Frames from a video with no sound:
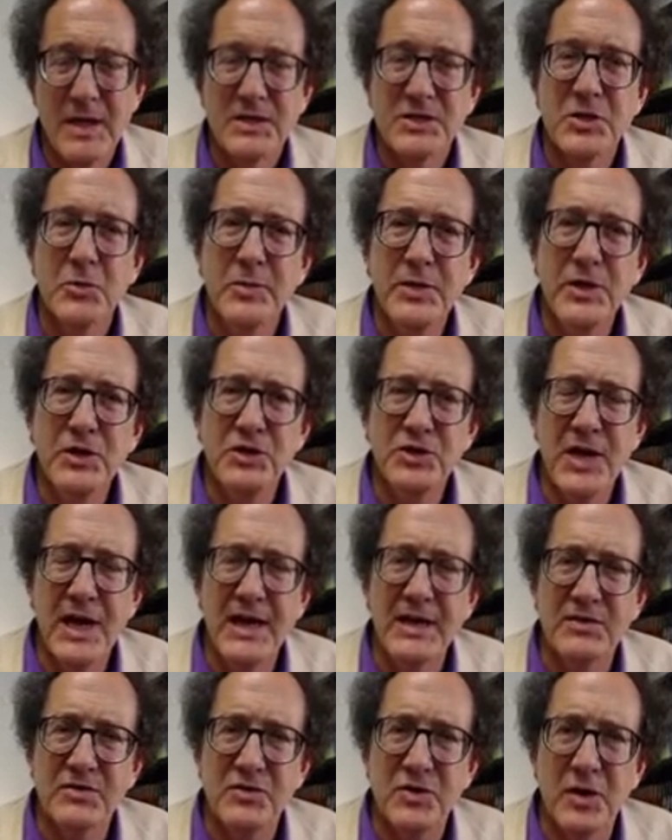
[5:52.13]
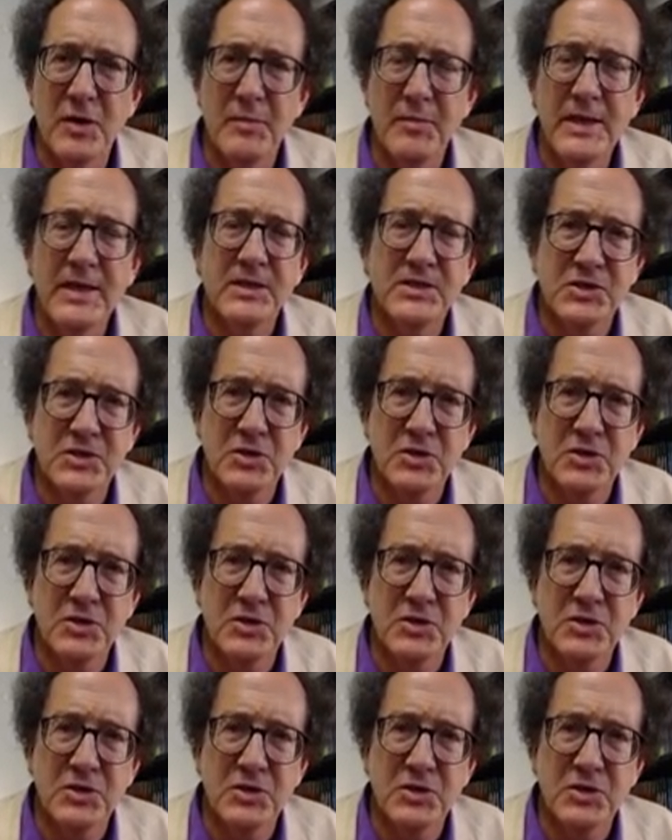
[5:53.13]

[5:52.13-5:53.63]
So when you change from it's